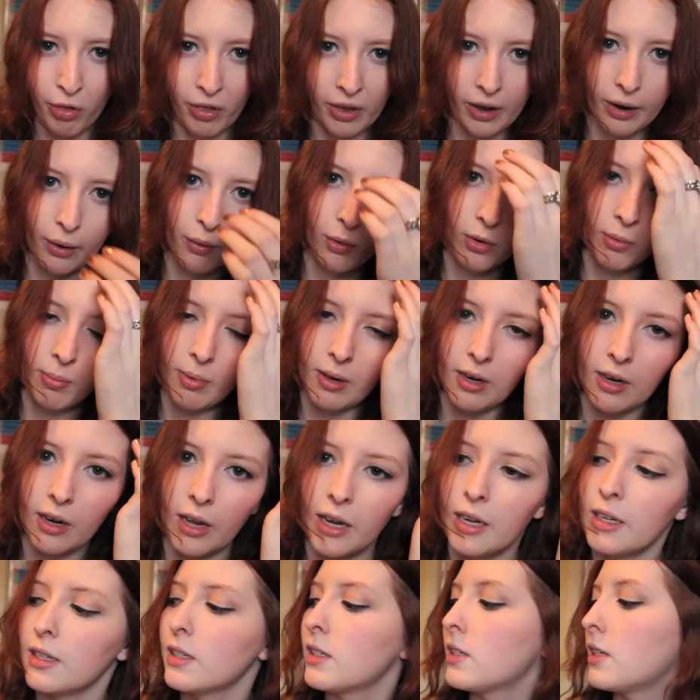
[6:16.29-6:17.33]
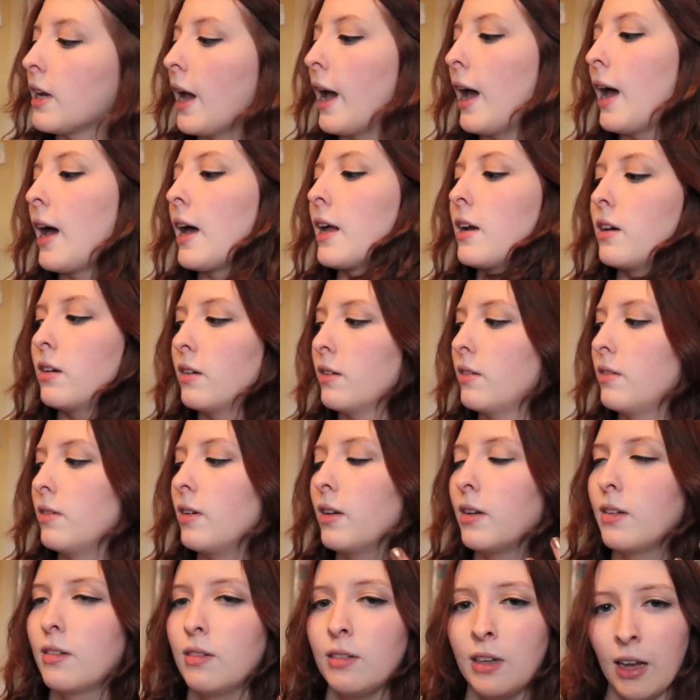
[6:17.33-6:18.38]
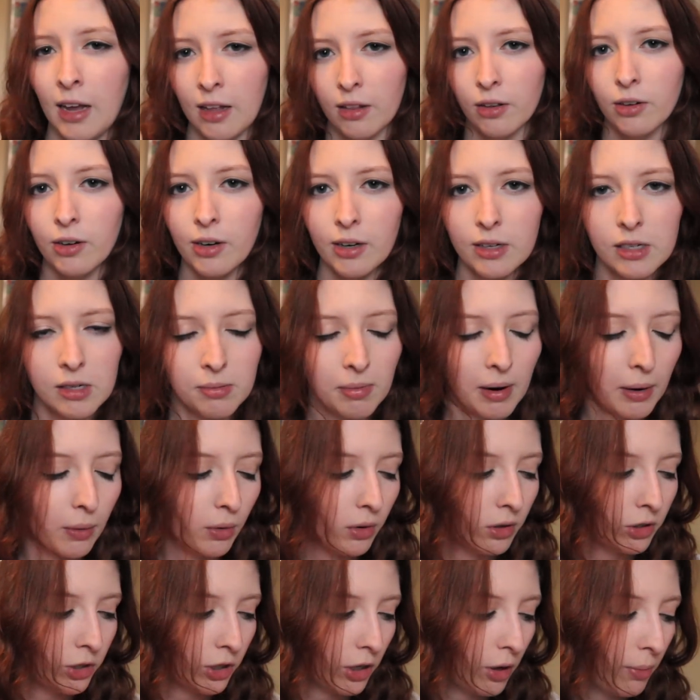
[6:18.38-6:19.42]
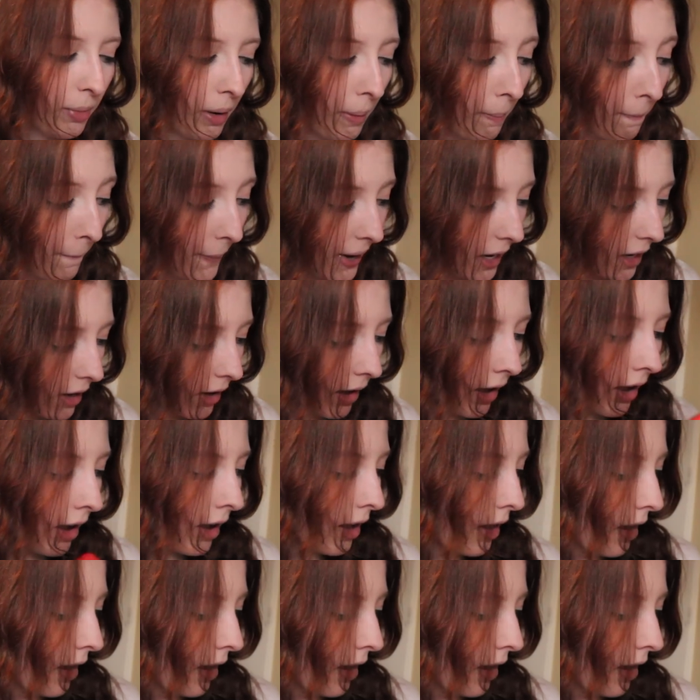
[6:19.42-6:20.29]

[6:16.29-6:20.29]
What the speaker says: thing would be nice to add color into my wardrobe a bit.